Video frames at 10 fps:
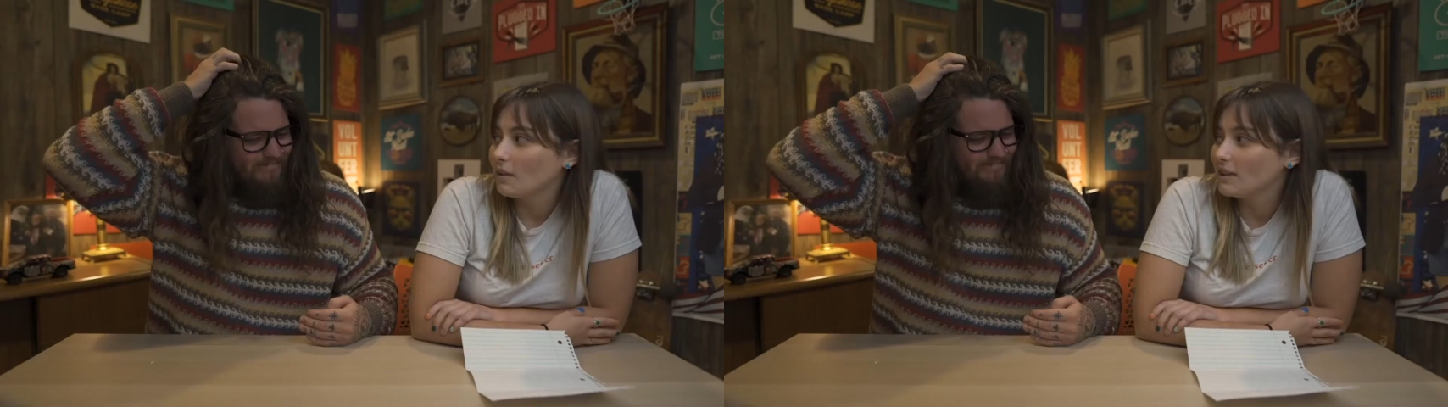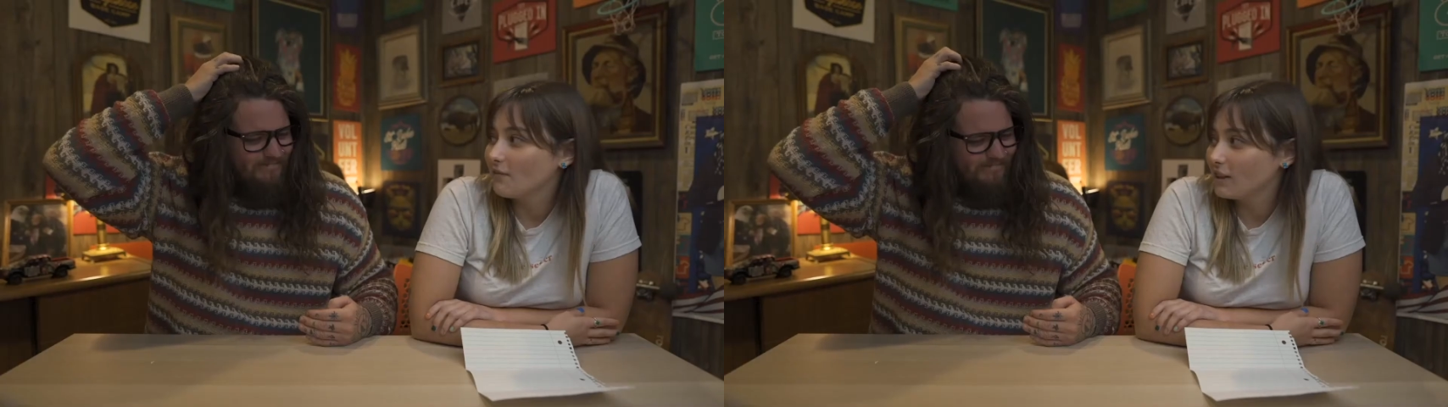
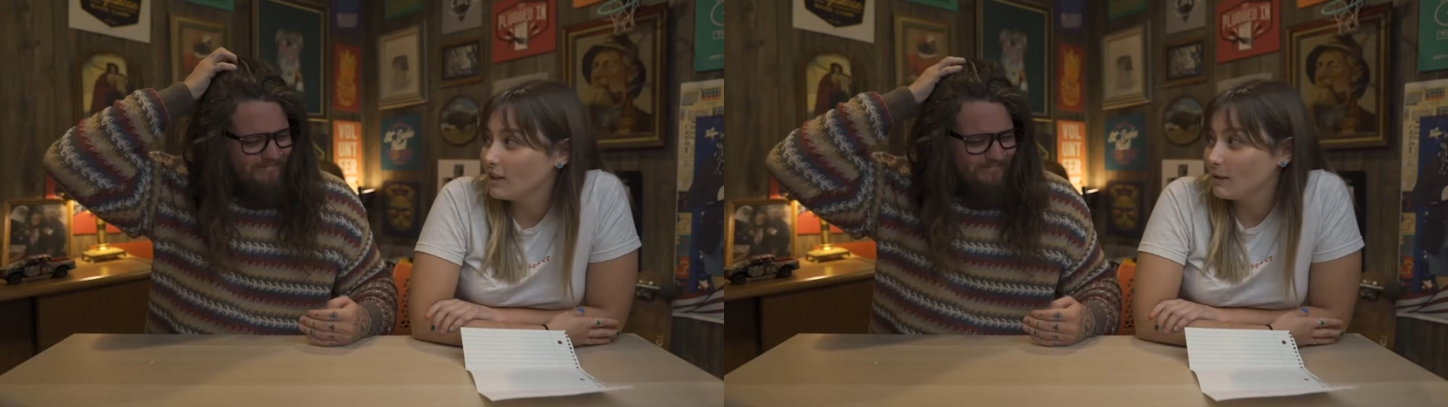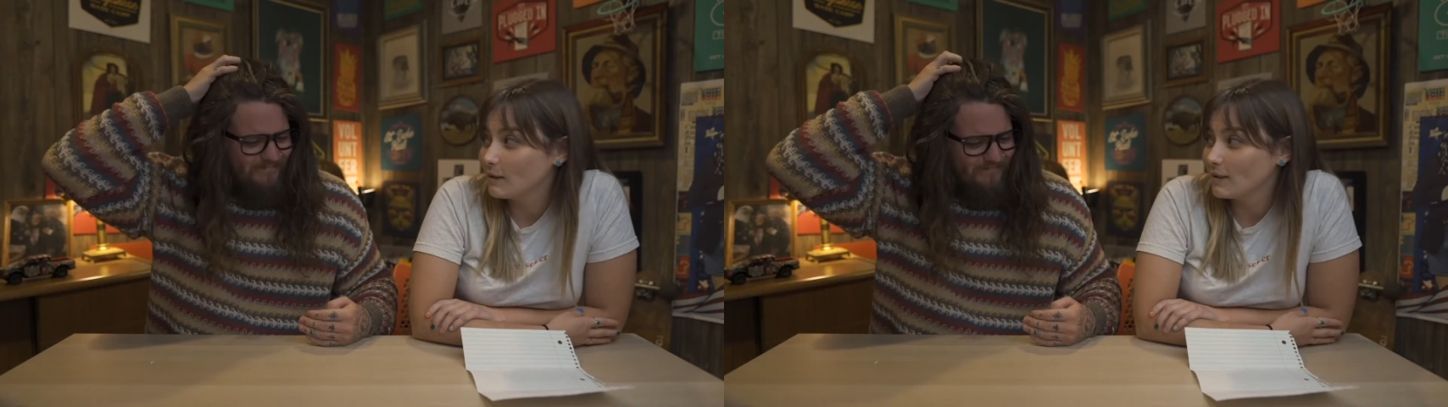Speaker 1: Well, it's
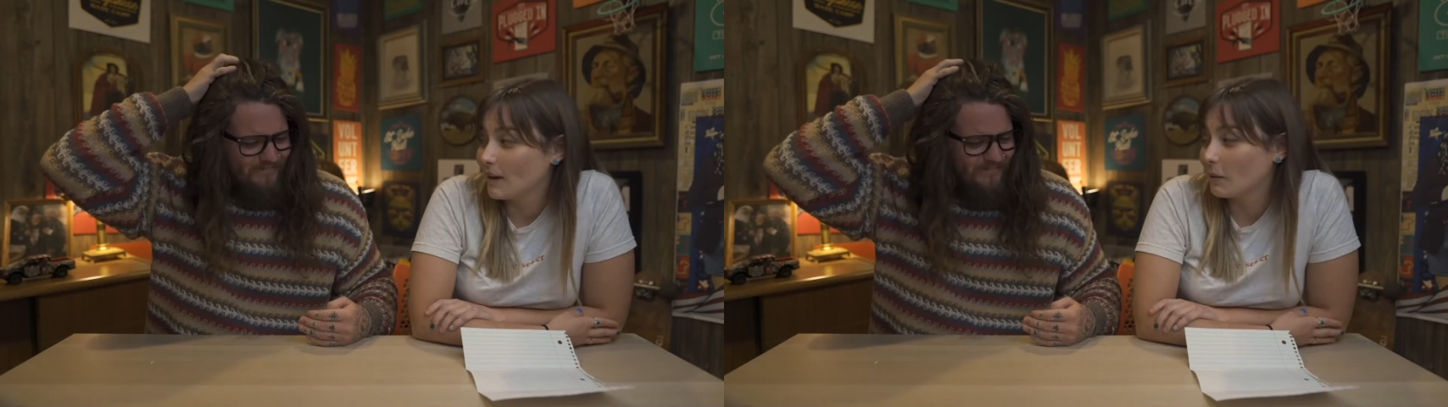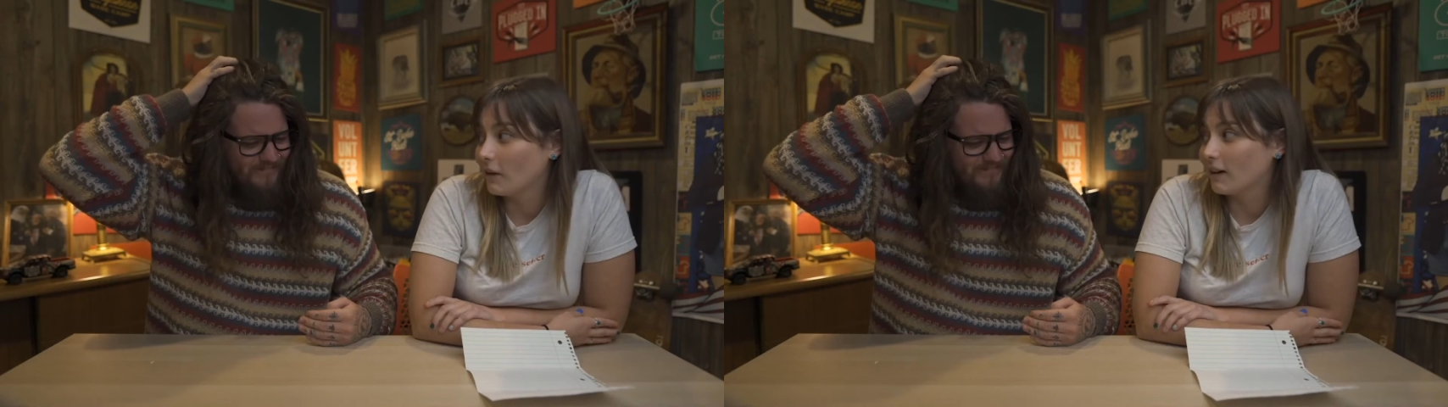funny you use
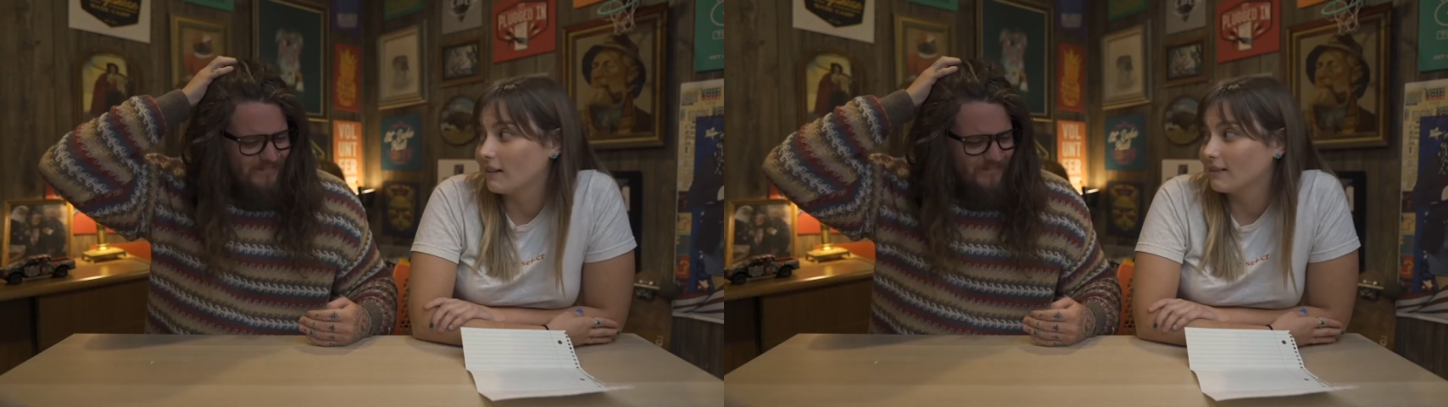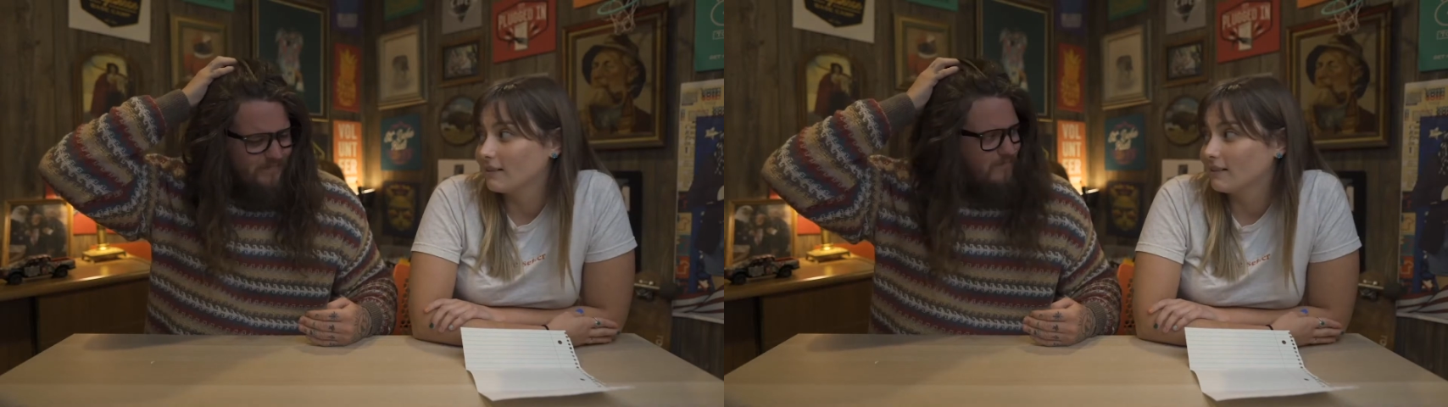that
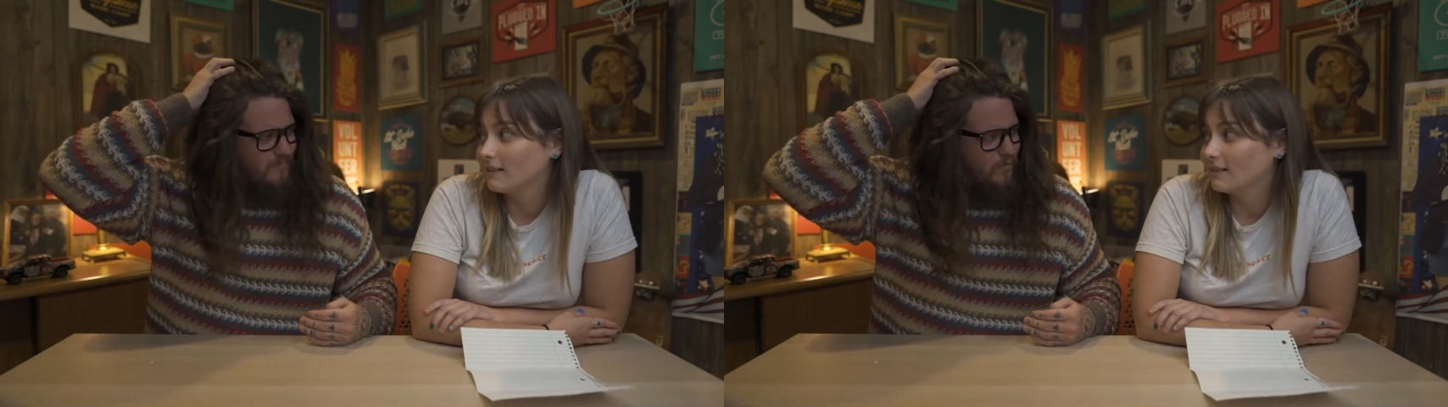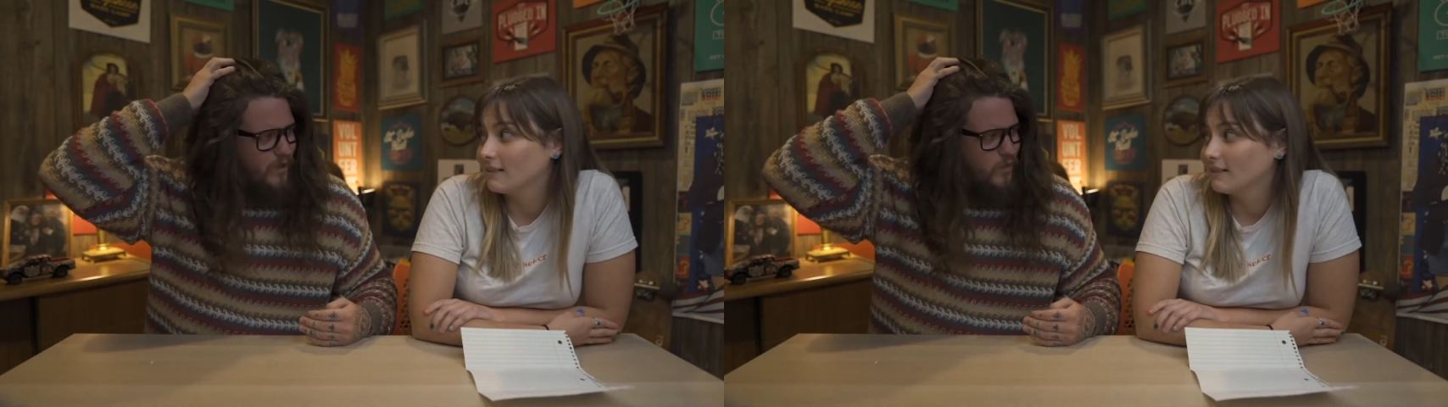word.
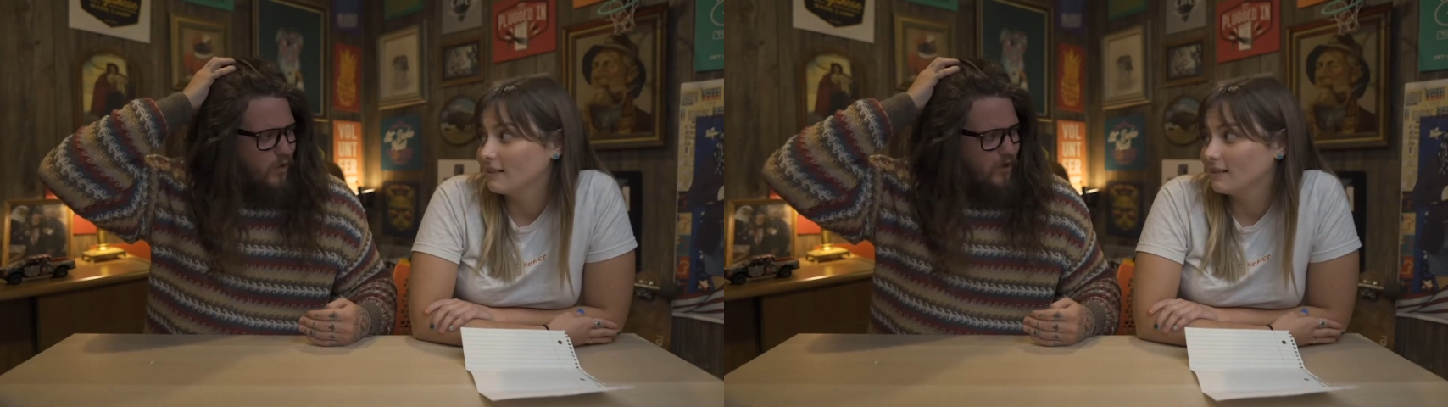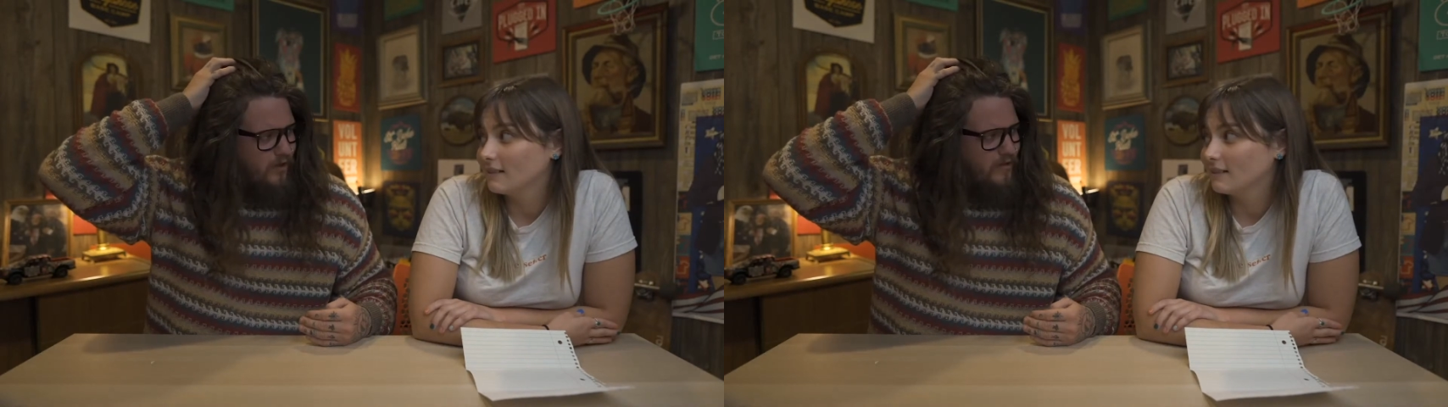Which
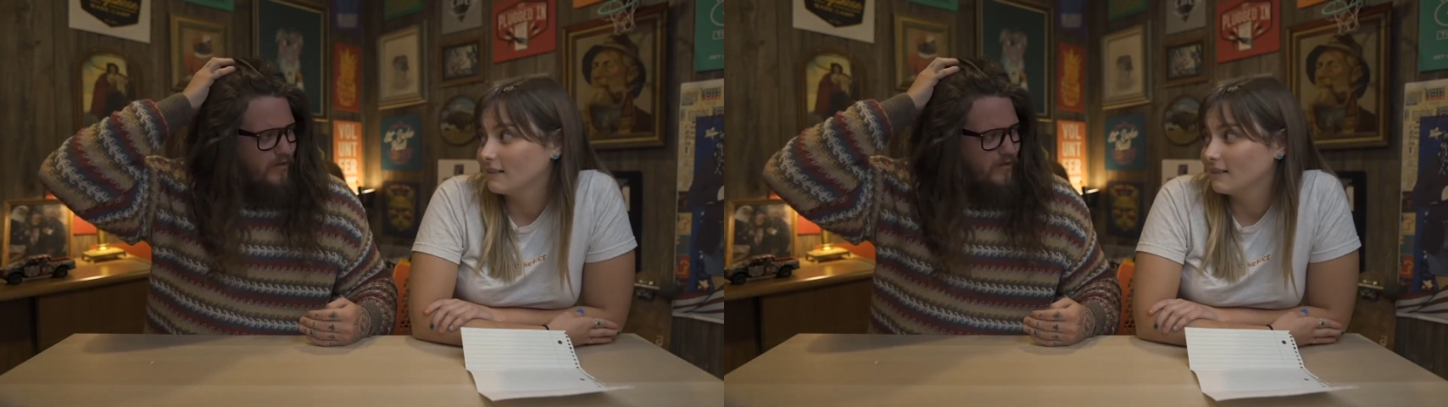word?